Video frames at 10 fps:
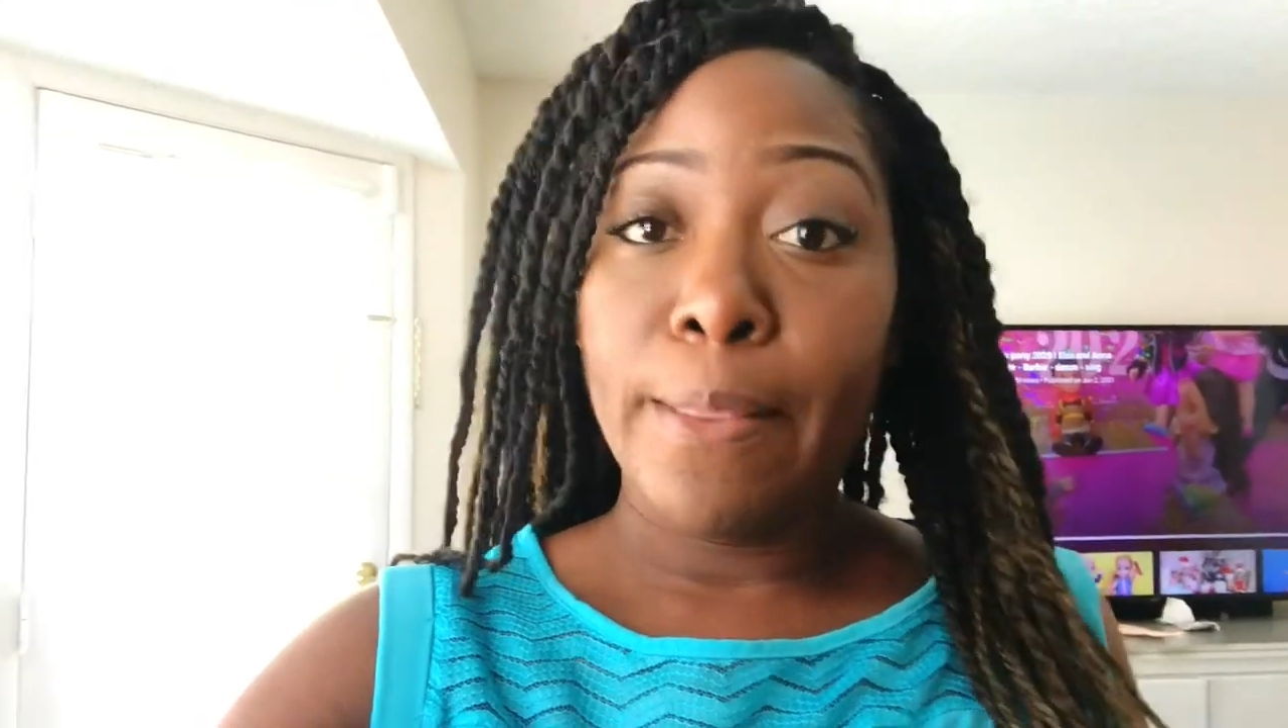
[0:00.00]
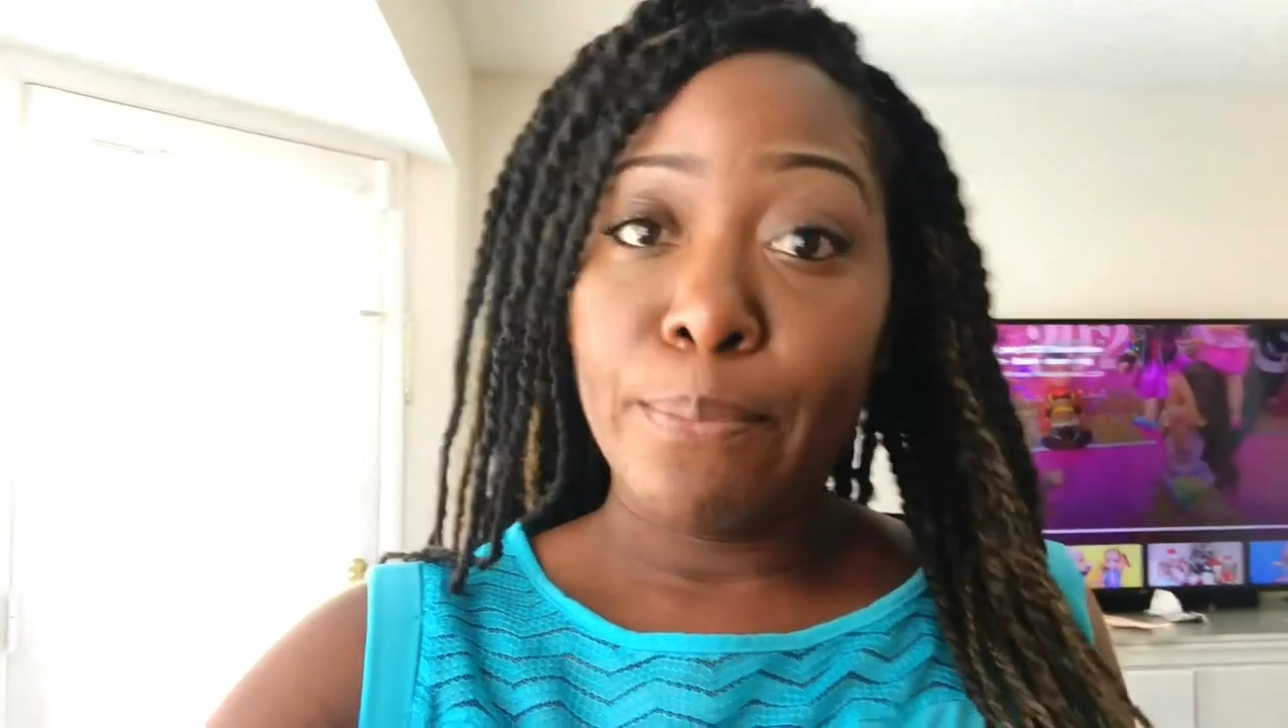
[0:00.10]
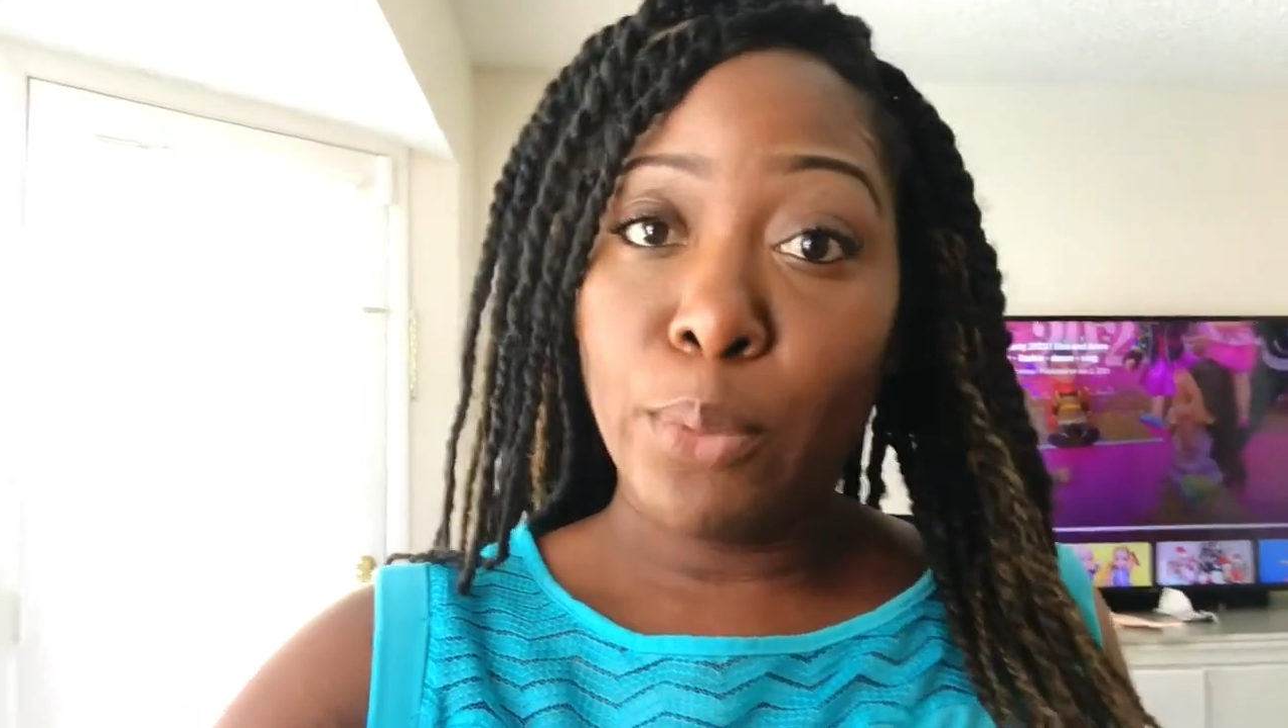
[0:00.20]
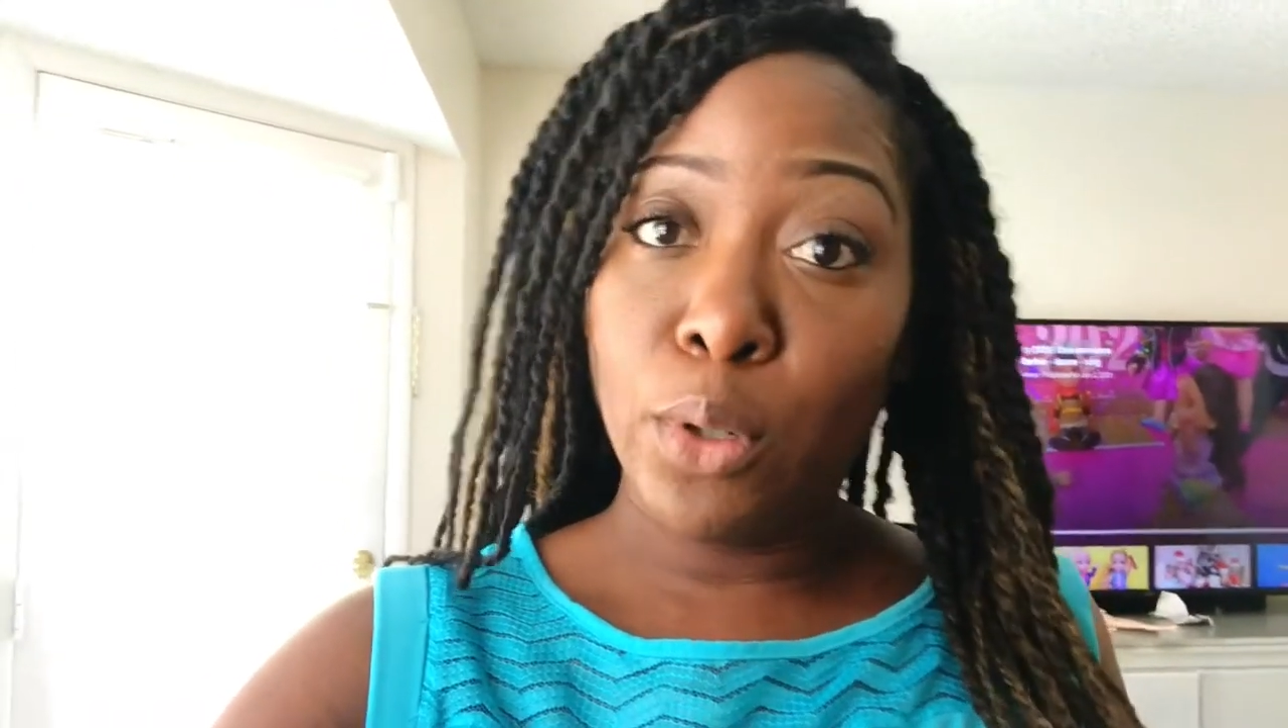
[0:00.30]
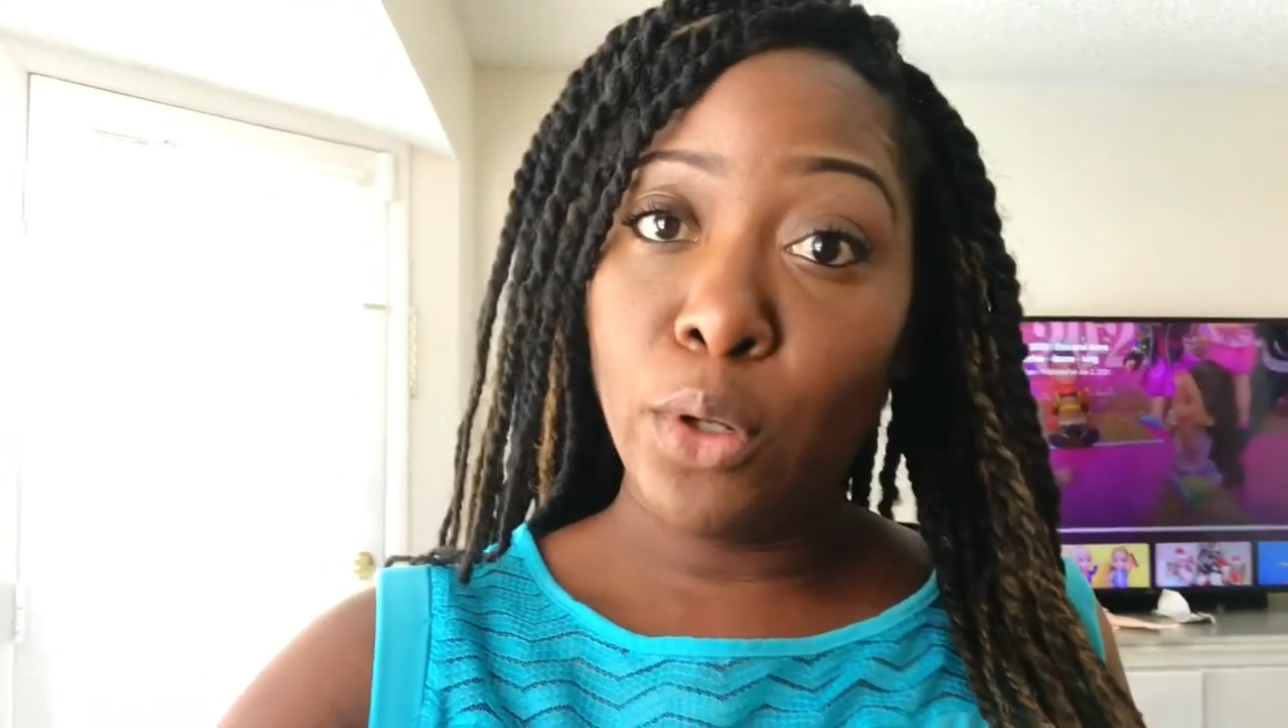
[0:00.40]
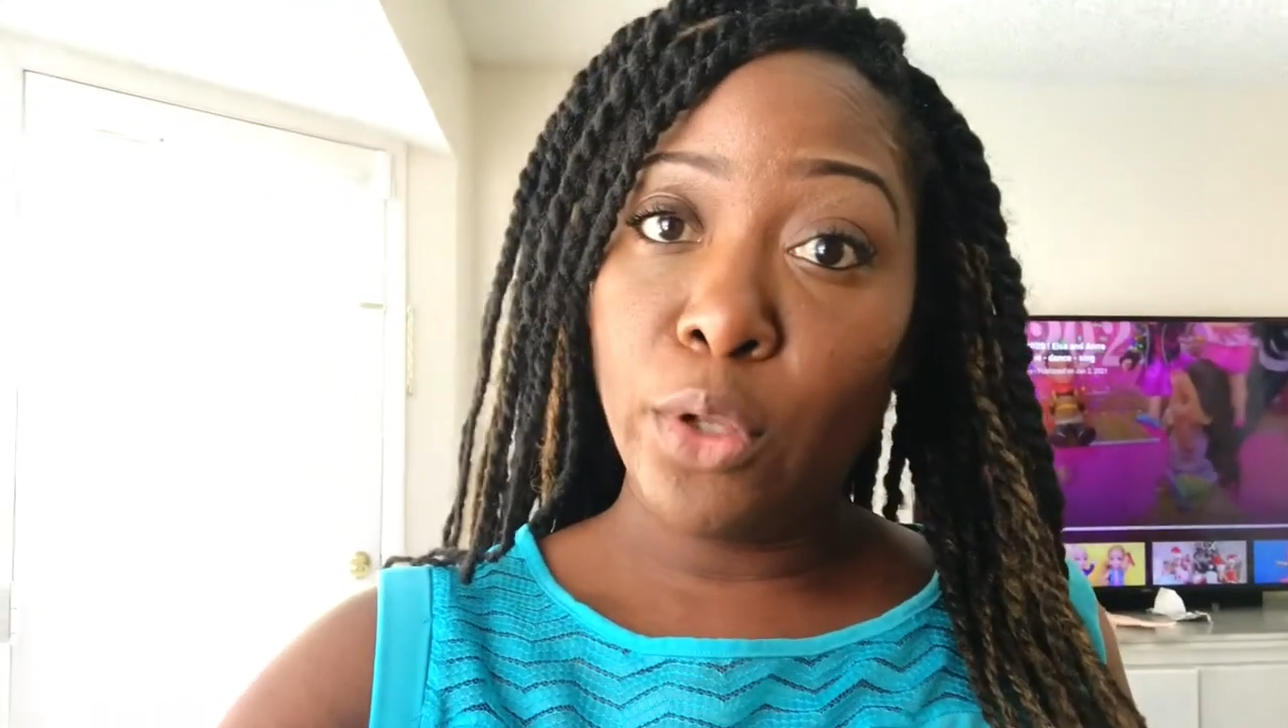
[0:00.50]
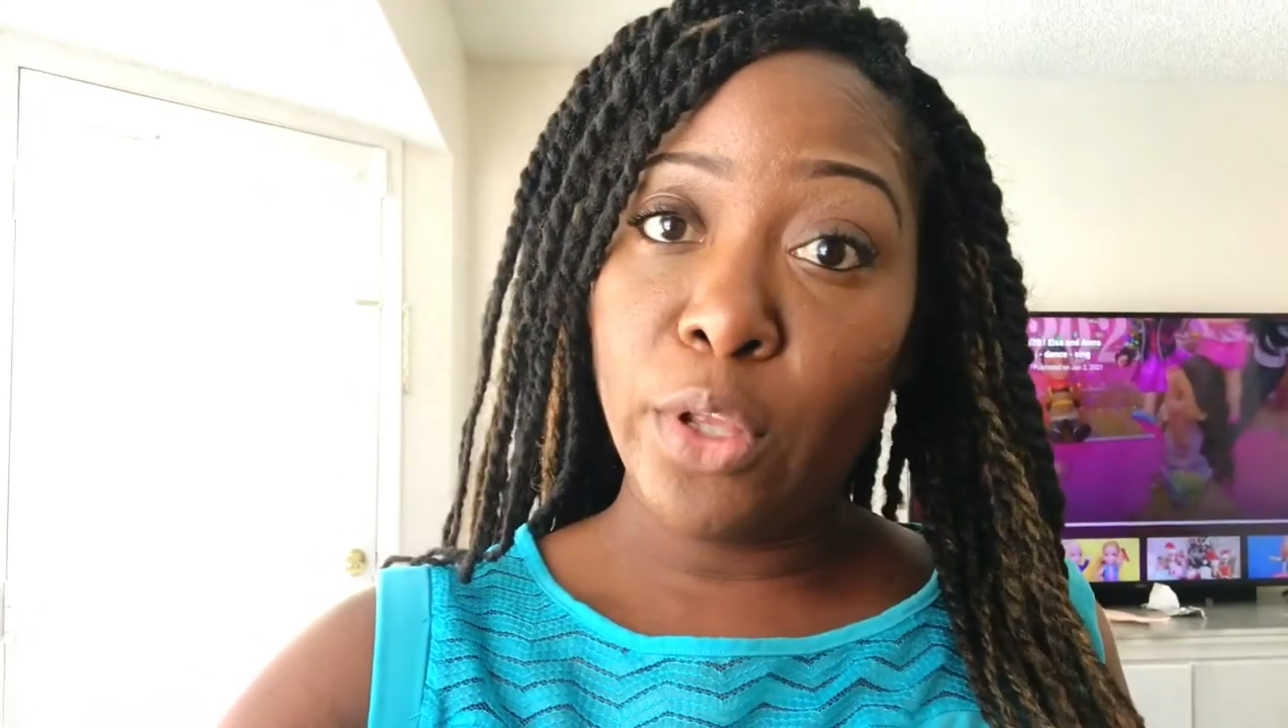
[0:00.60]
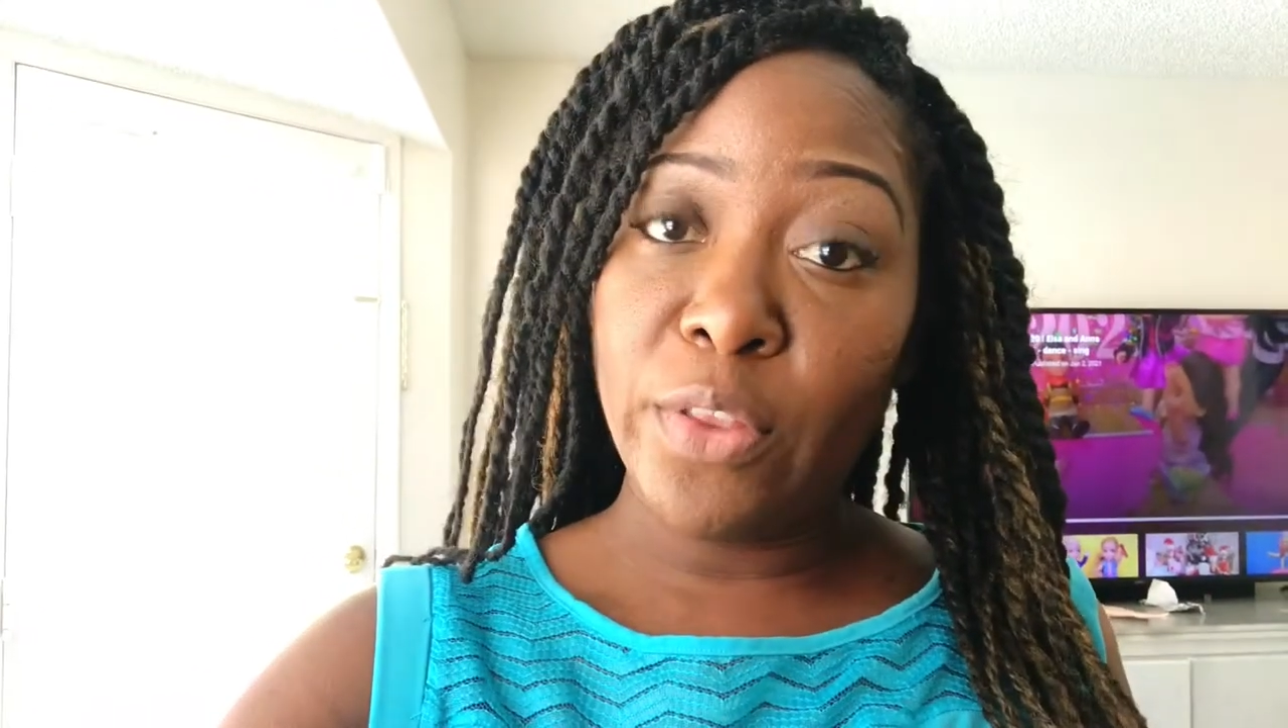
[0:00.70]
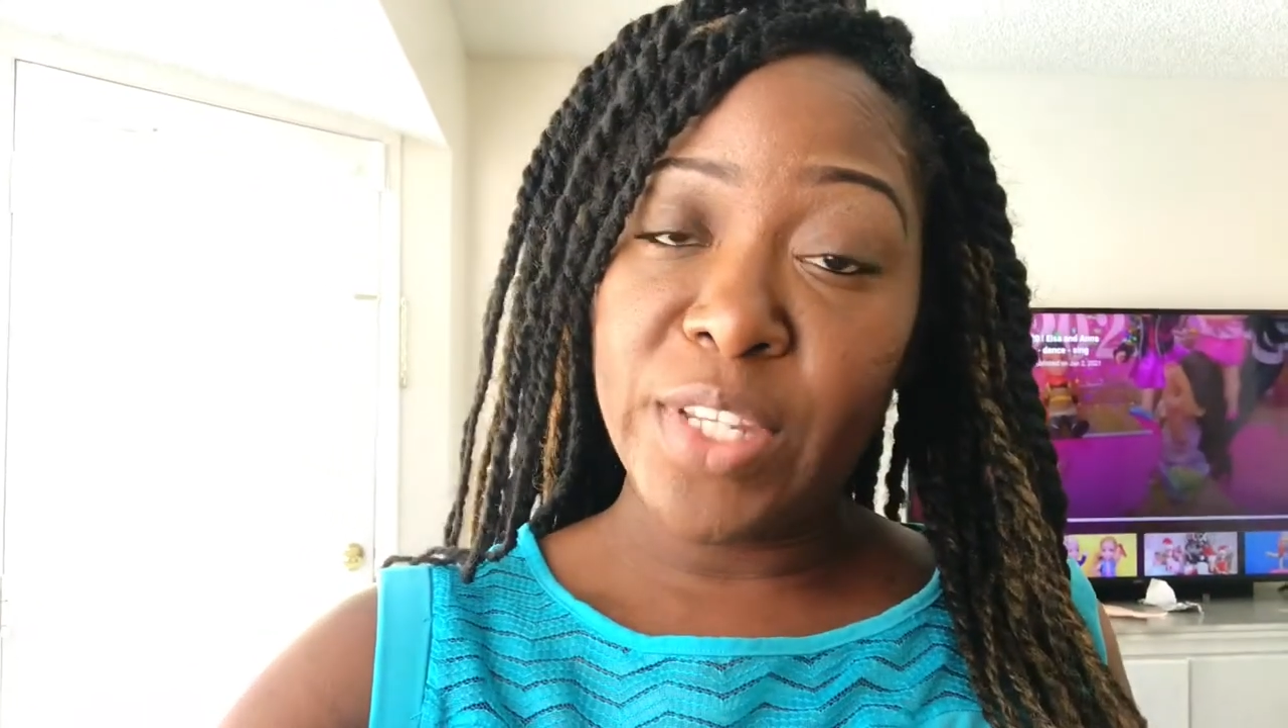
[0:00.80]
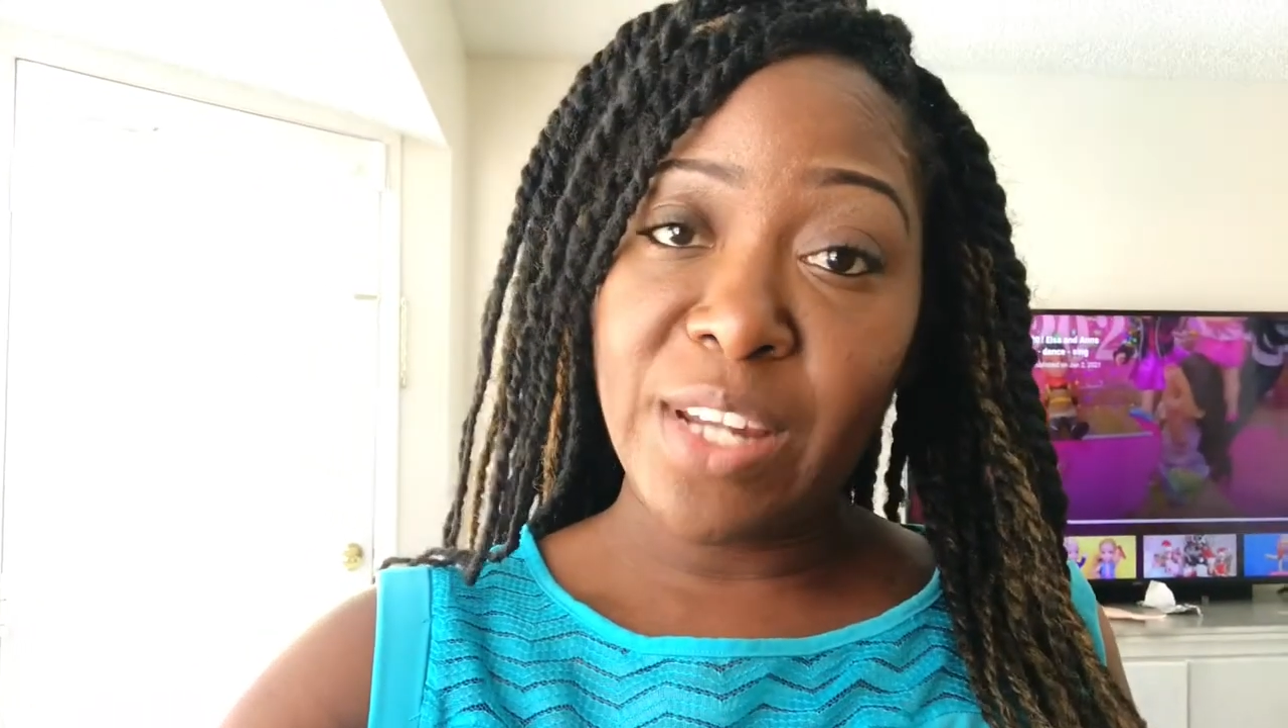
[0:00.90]

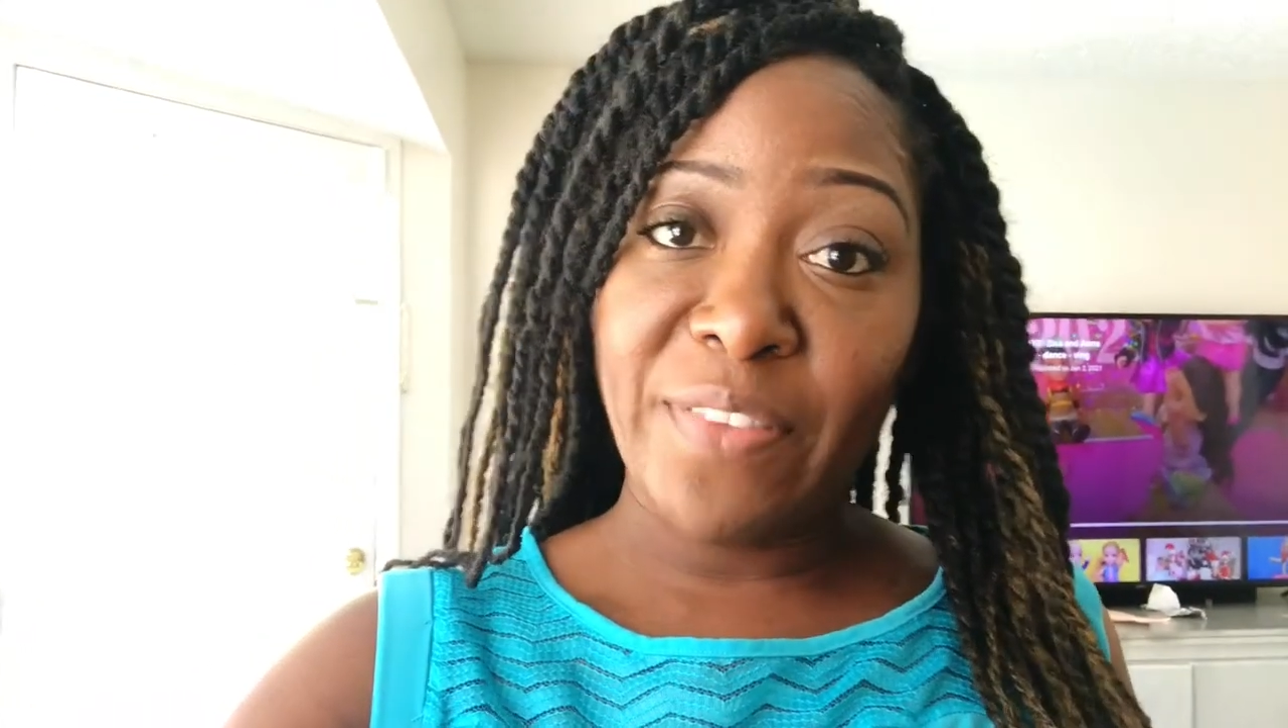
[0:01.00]
pull the stuff